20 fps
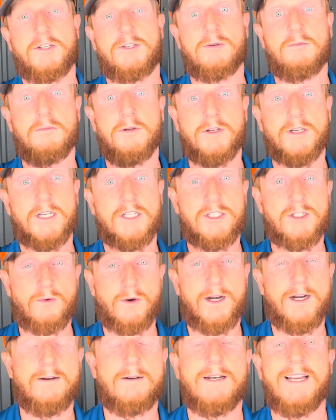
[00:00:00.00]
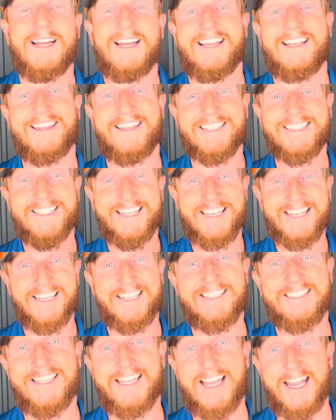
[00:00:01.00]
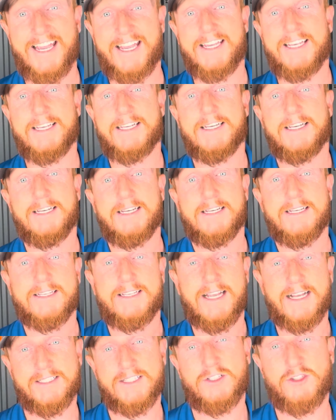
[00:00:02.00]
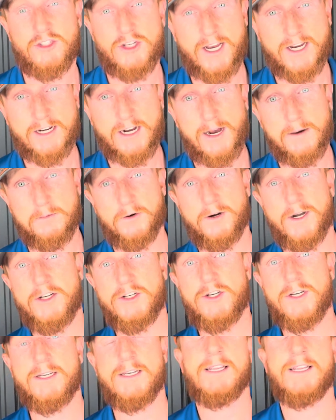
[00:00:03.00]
your building square. This is a guess and check operation.